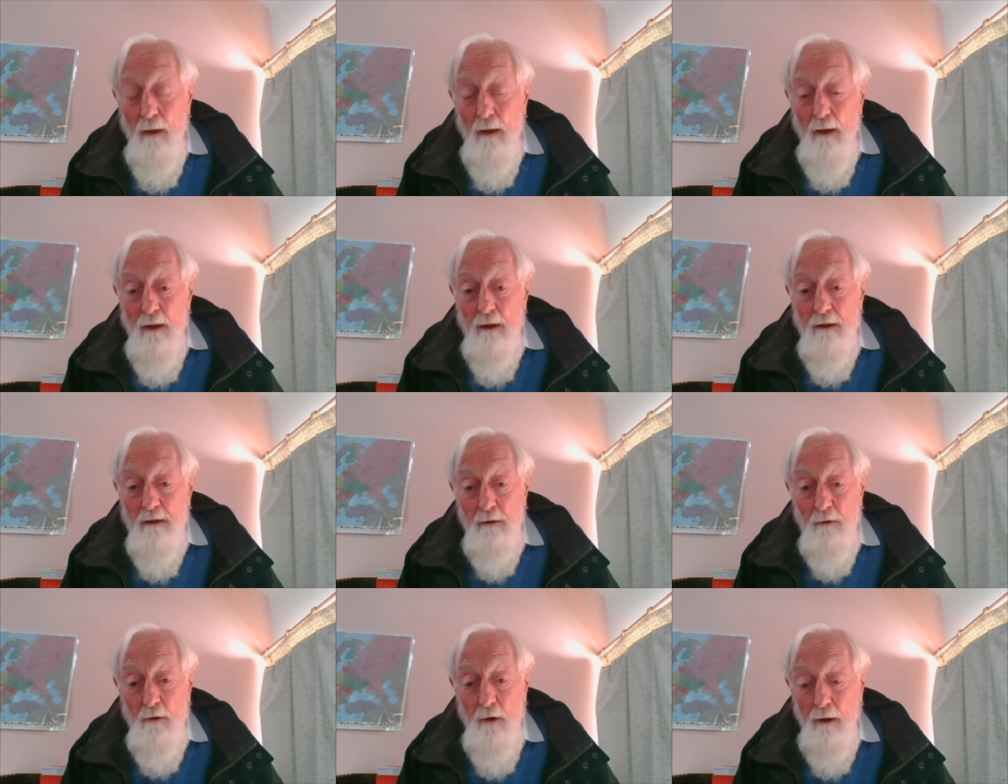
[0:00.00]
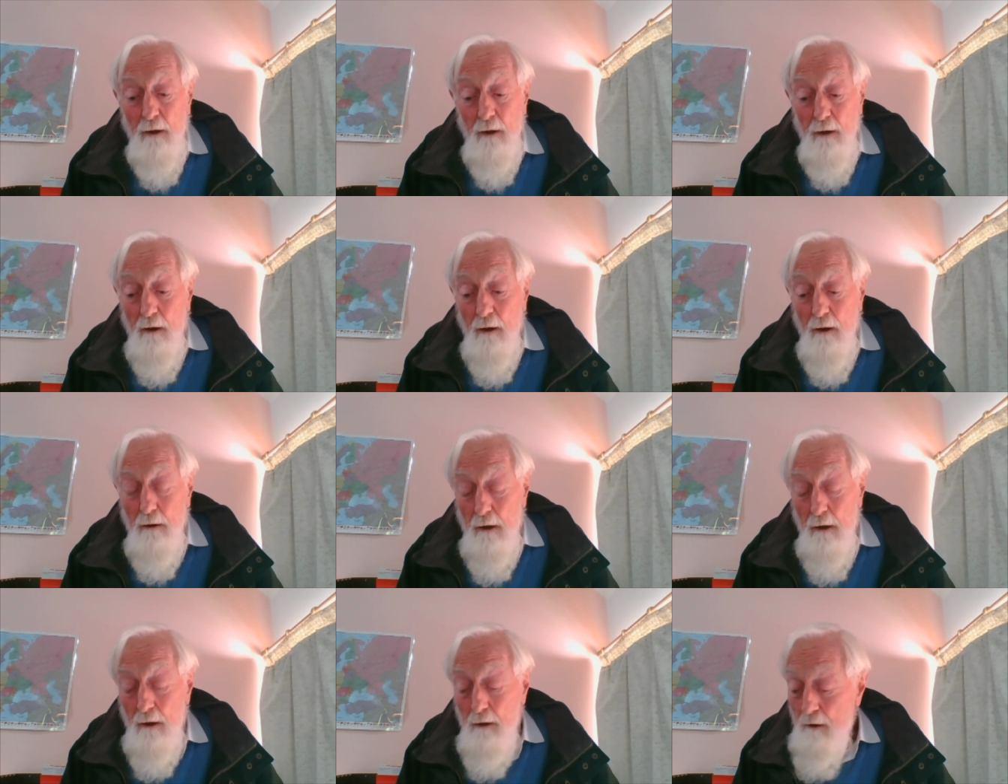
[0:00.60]
So I,
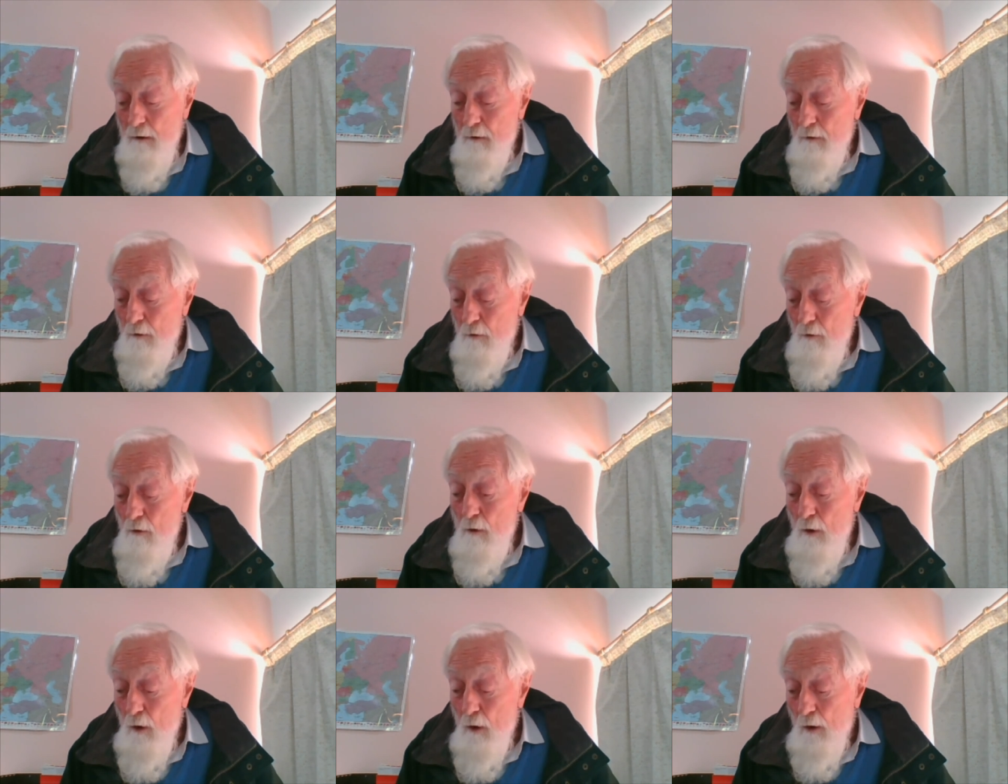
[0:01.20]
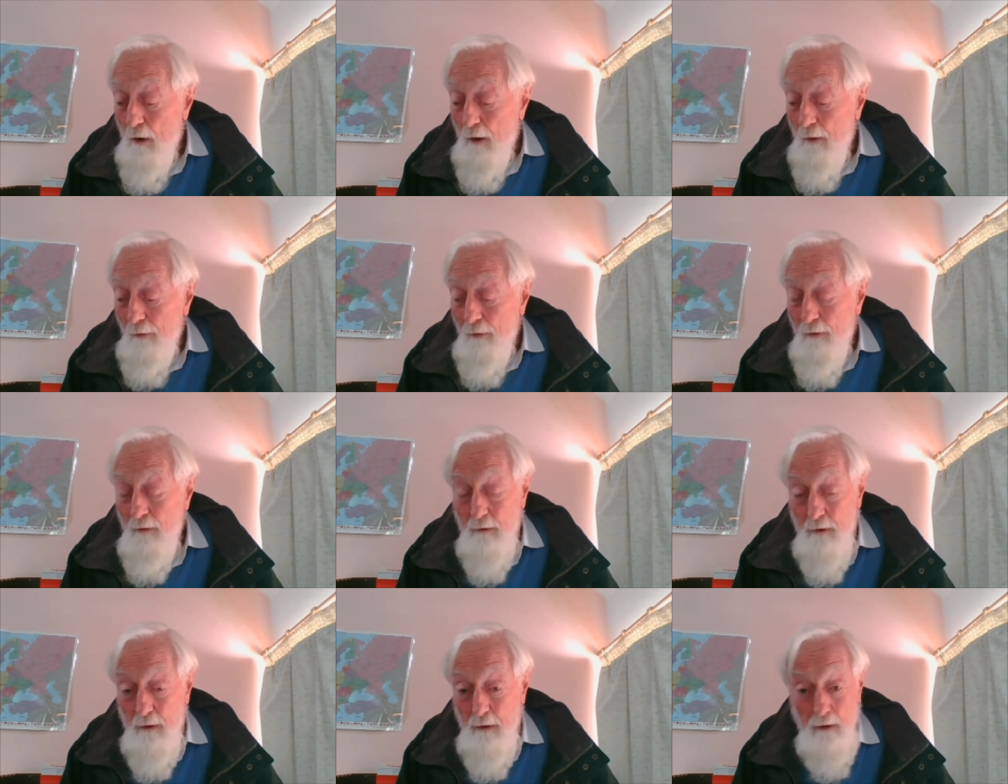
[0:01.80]
I do look on
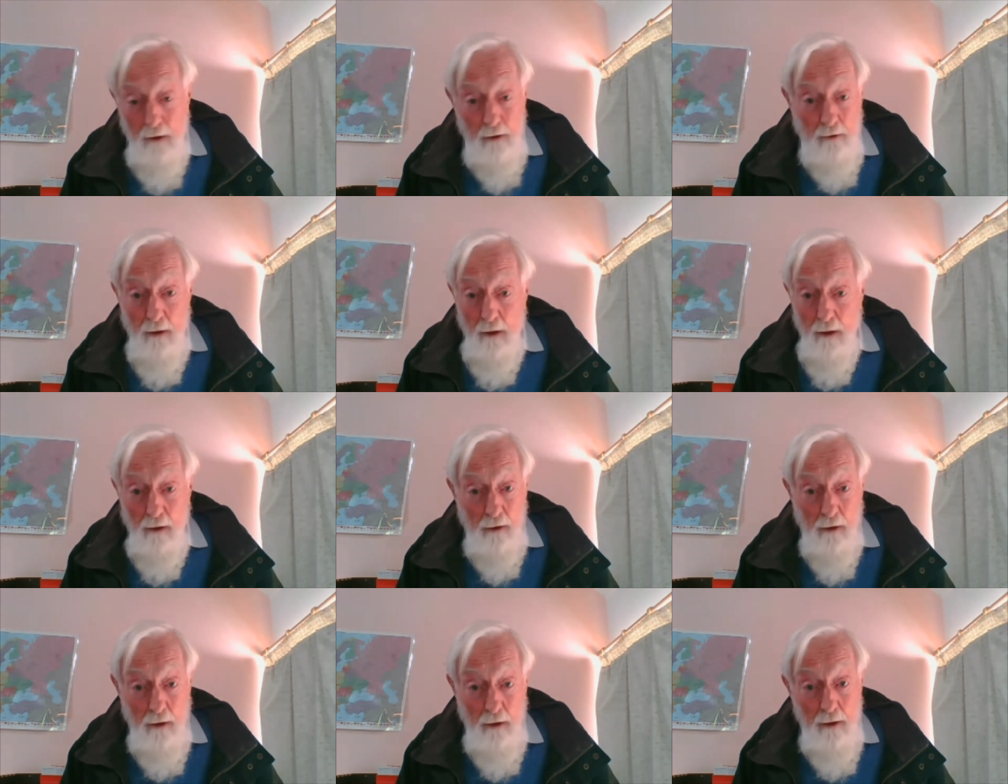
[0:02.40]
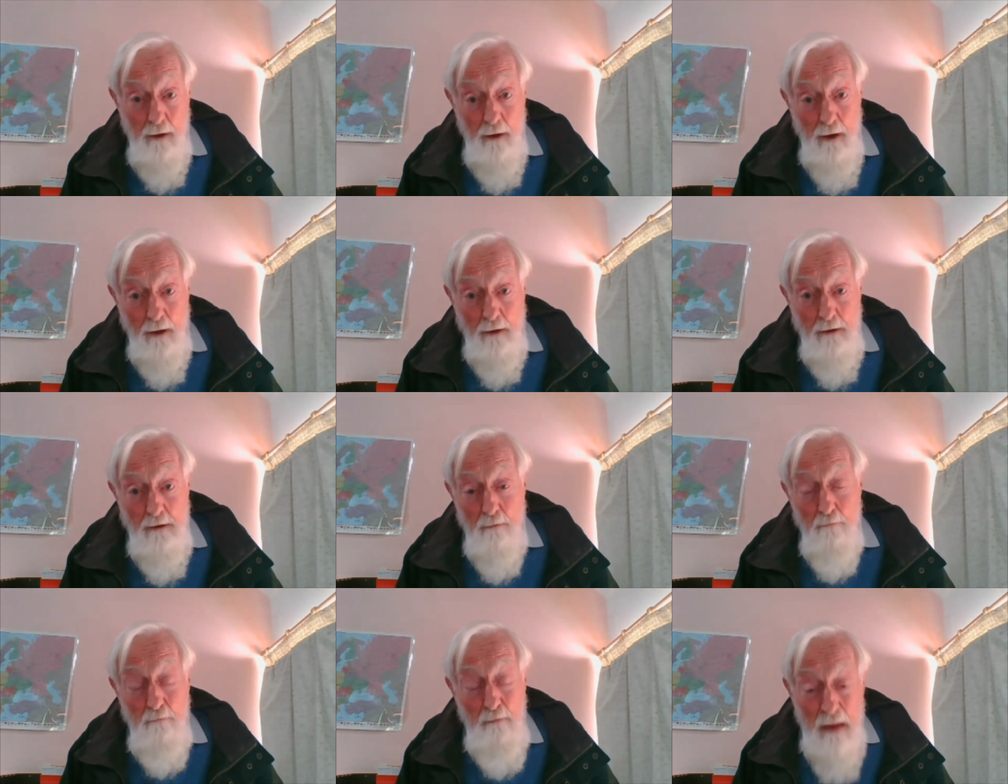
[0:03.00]
Turkey as
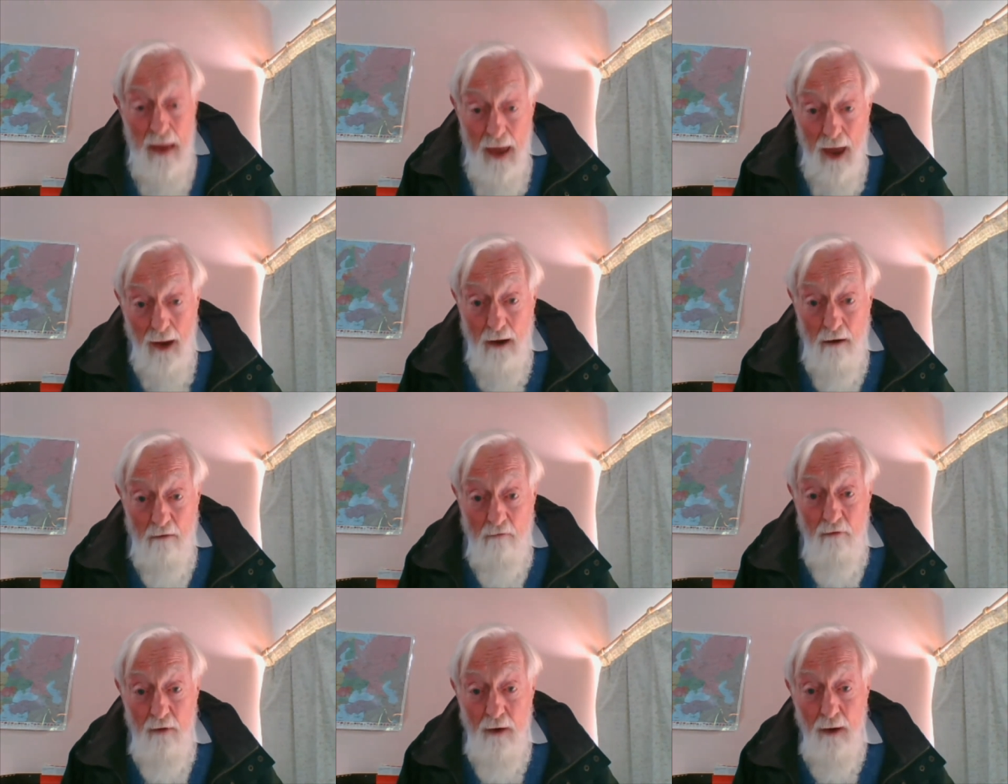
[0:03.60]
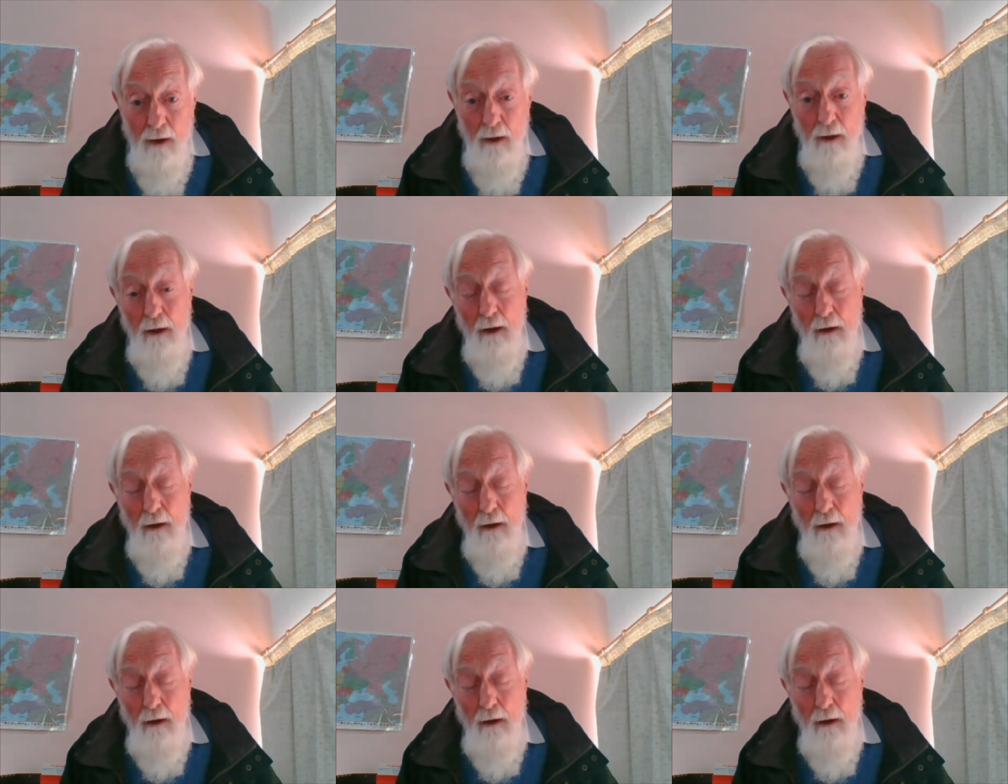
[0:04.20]
behaving in an